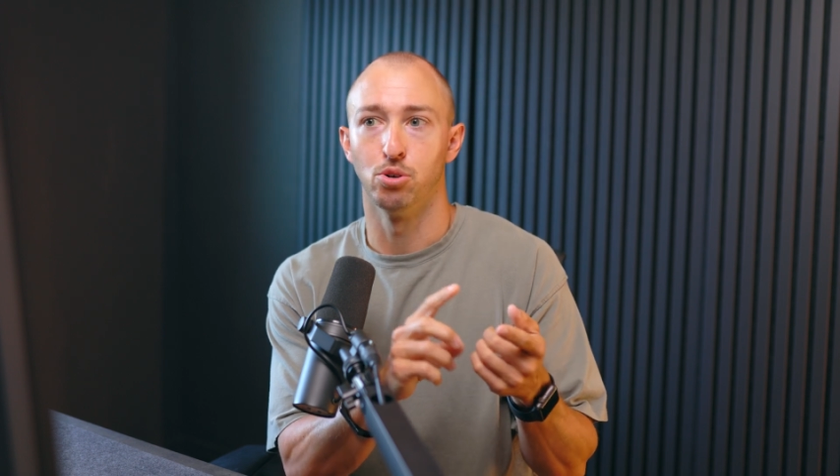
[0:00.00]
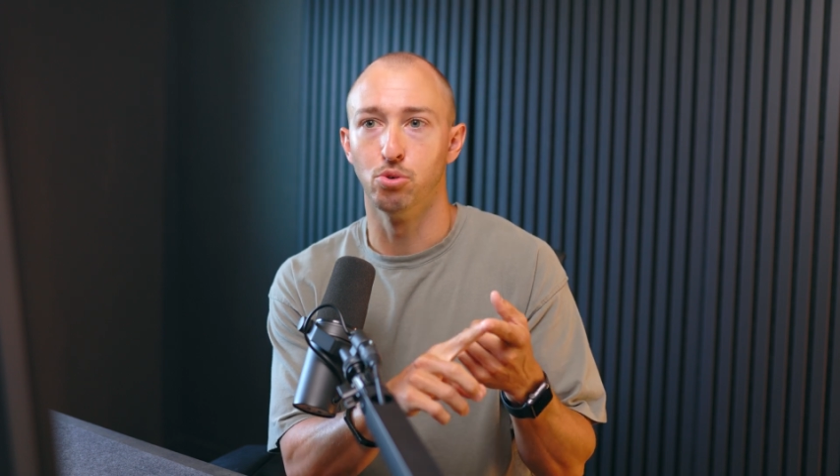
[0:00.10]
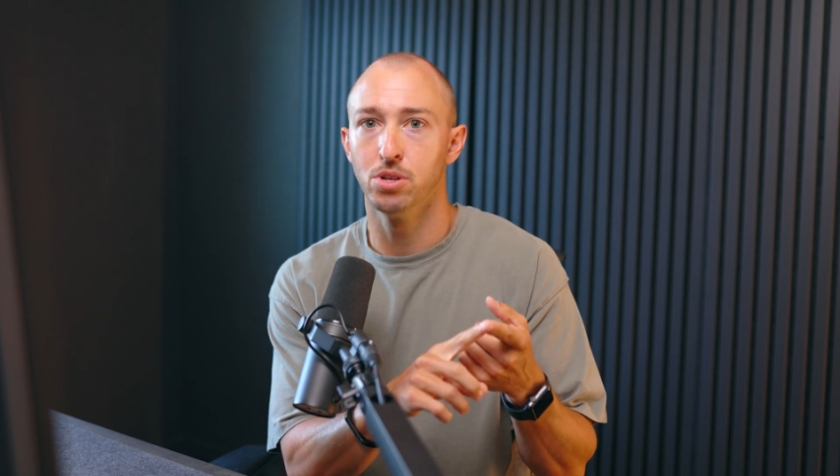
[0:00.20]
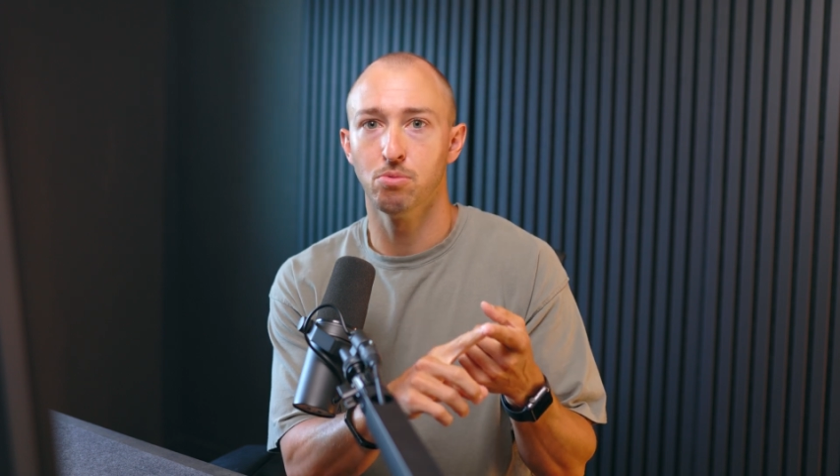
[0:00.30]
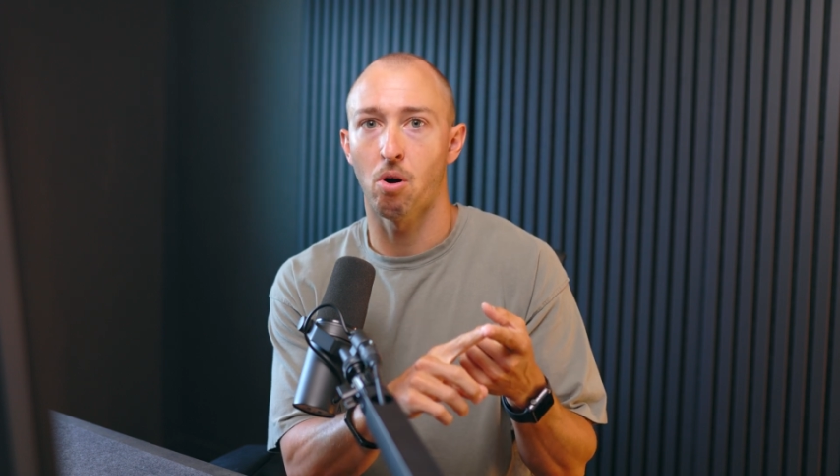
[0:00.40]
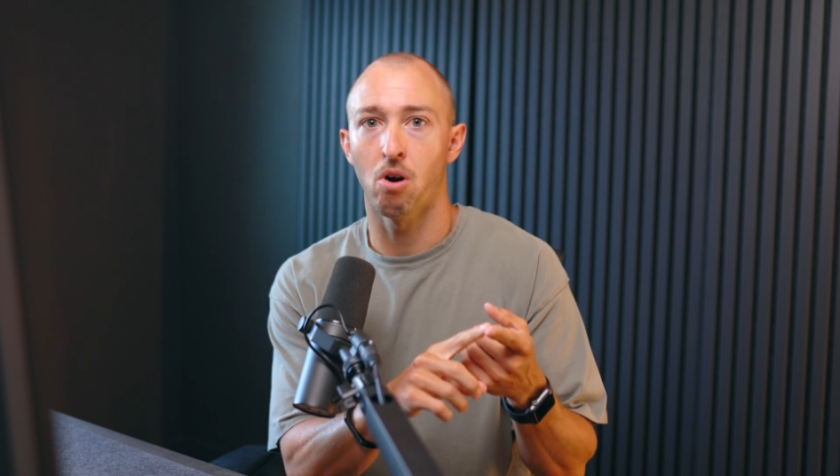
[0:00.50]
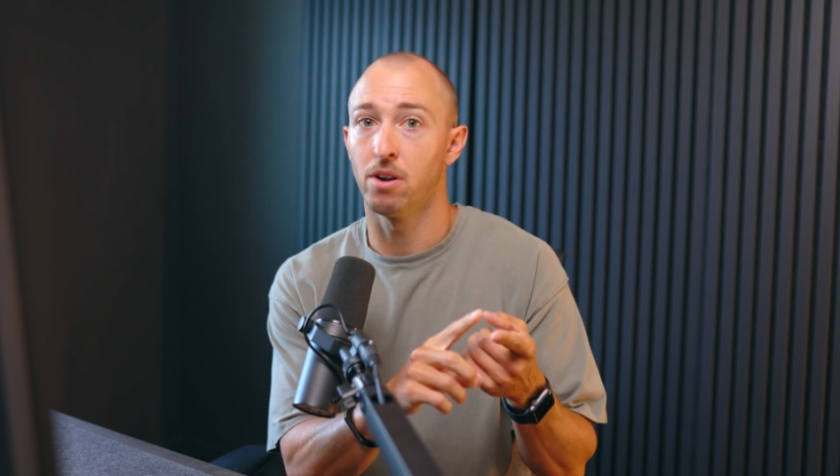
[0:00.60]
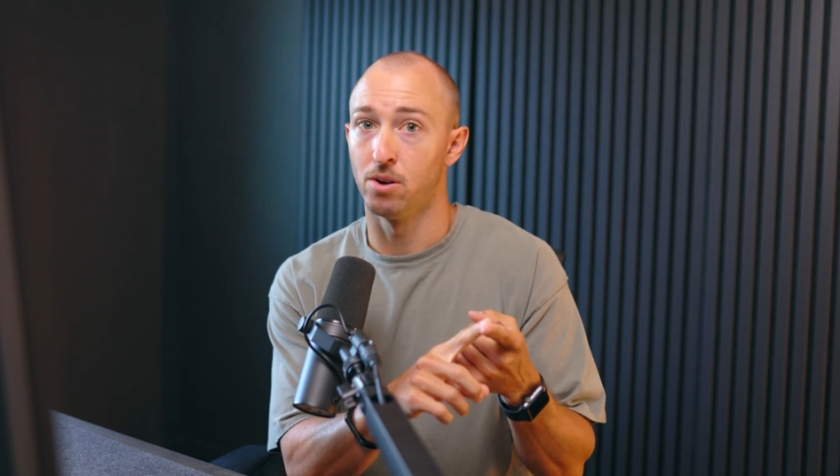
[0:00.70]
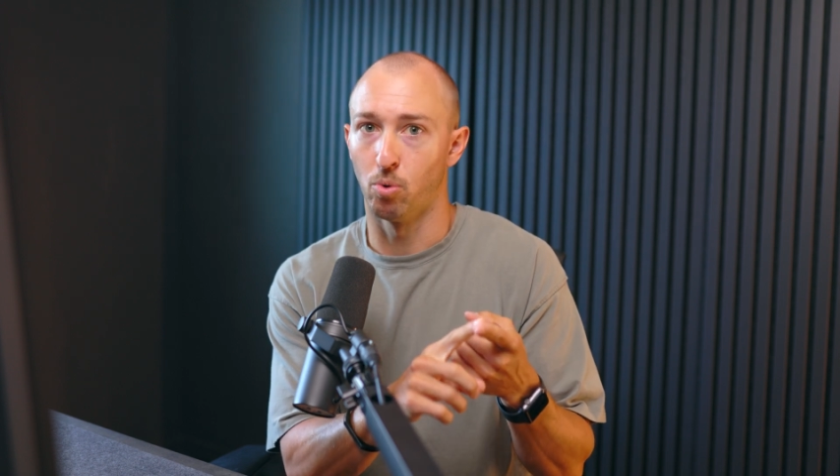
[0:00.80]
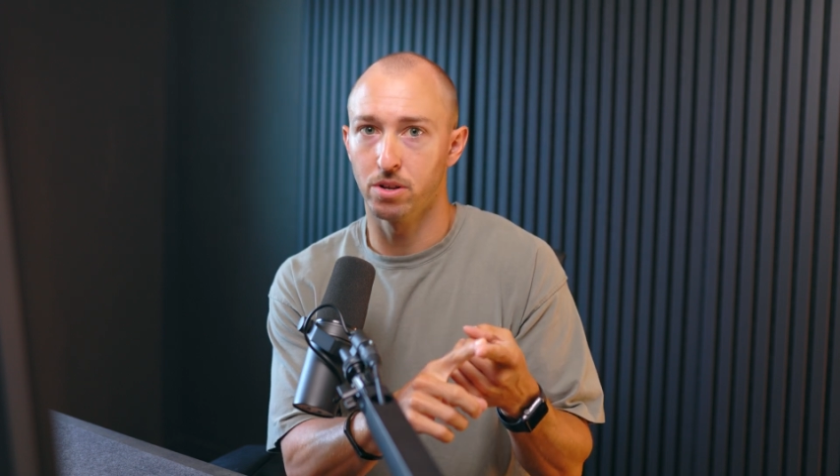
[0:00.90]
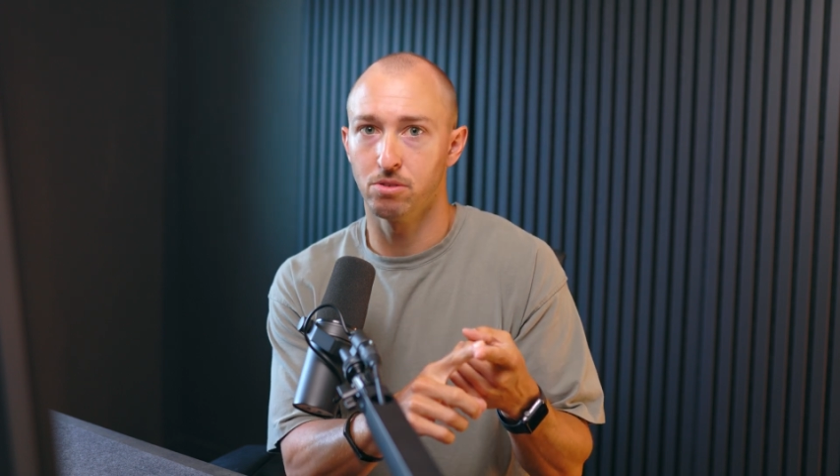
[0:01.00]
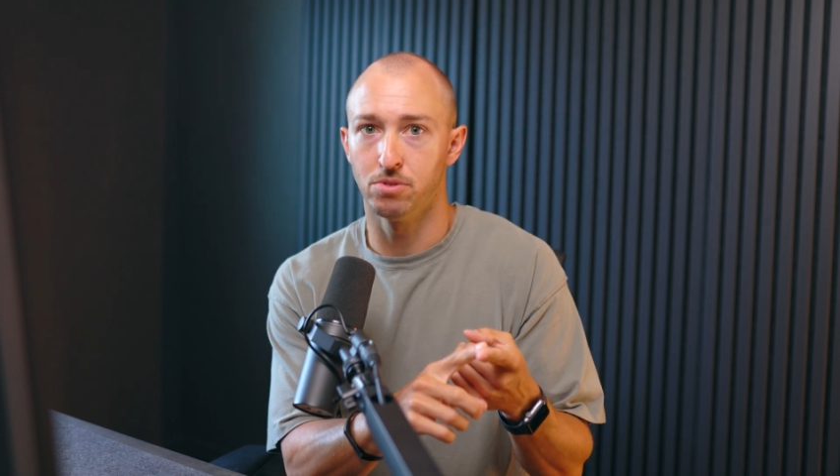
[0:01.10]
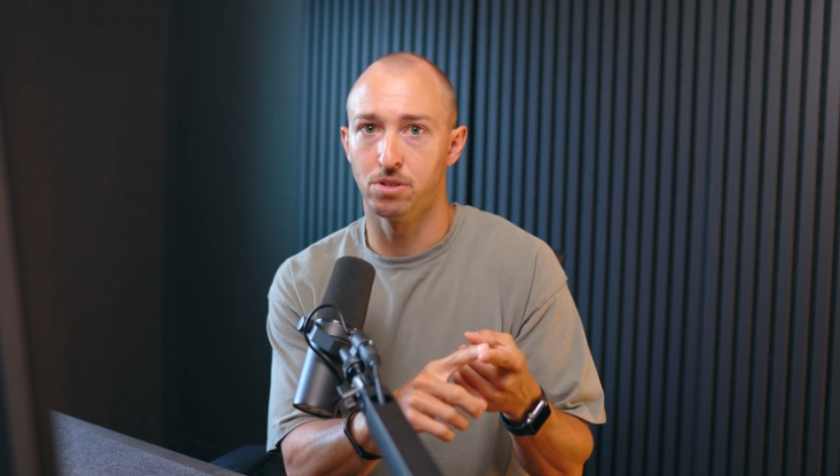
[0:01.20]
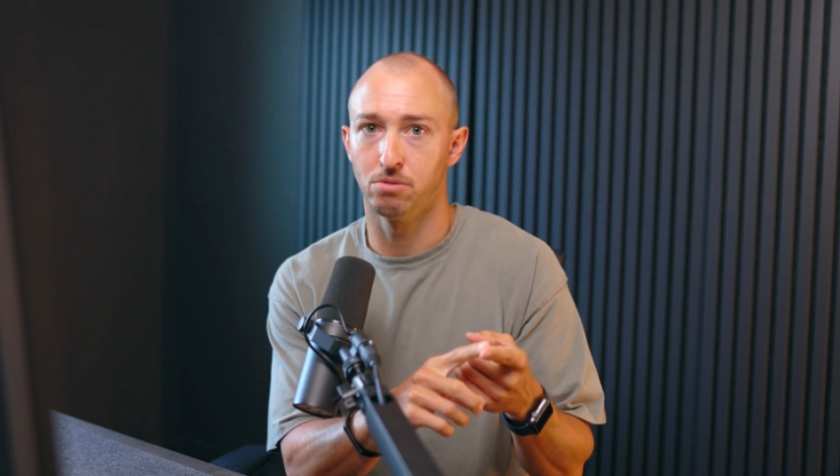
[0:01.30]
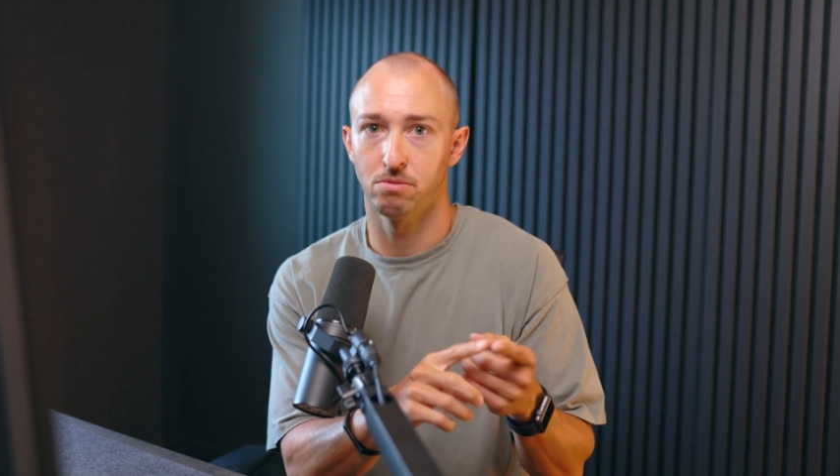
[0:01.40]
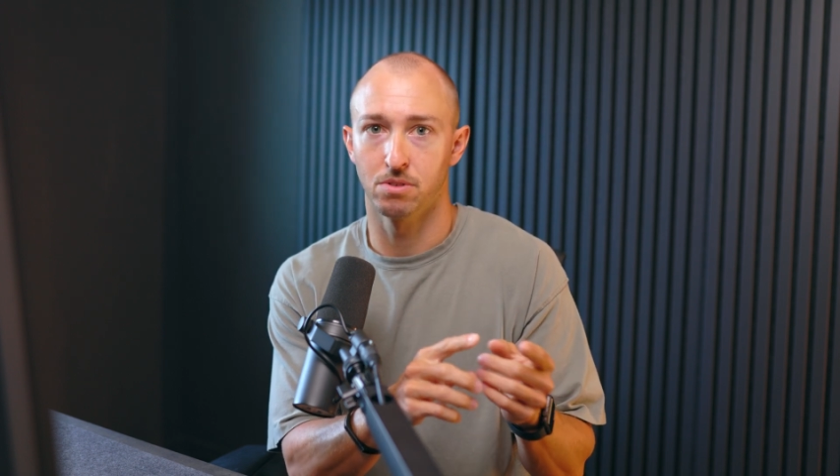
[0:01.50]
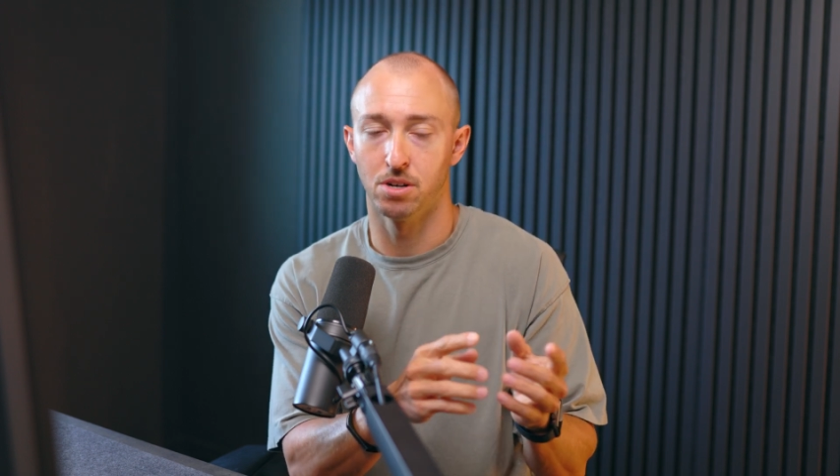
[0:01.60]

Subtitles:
who you are and what you do.